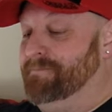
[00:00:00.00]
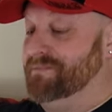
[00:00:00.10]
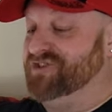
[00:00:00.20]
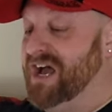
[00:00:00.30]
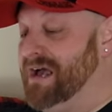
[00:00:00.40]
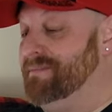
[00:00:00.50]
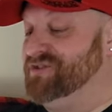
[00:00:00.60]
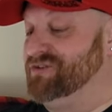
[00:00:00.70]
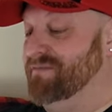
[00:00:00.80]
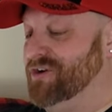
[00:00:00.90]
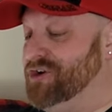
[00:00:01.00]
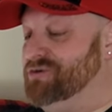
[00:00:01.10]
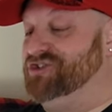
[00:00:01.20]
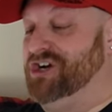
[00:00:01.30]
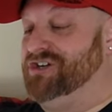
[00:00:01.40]
from Toms River, New
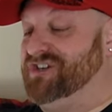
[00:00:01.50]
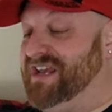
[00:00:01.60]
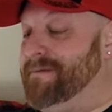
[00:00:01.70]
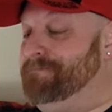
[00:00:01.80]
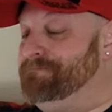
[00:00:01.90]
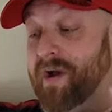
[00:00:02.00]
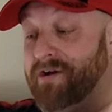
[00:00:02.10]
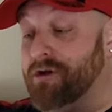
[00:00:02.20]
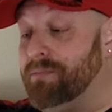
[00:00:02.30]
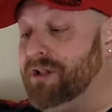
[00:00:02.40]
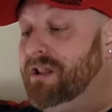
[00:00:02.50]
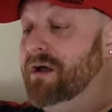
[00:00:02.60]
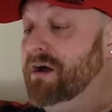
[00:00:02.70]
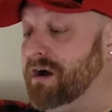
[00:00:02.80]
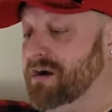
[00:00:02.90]
Jersey.
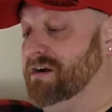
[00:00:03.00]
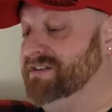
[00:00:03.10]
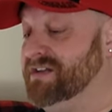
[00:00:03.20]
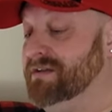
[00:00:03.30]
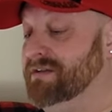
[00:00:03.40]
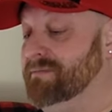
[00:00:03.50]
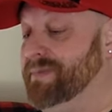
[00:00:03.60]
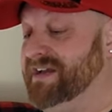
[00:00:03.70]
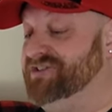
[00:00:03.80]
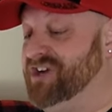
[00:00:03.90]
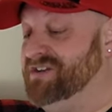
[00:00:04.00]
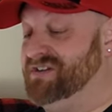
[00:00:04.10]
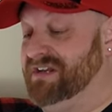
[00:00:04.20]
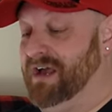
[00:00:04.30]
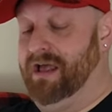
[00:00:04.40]
Wearable art by
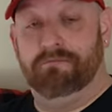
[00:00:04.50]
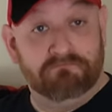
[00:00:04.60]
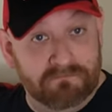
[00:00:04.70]
Jessica.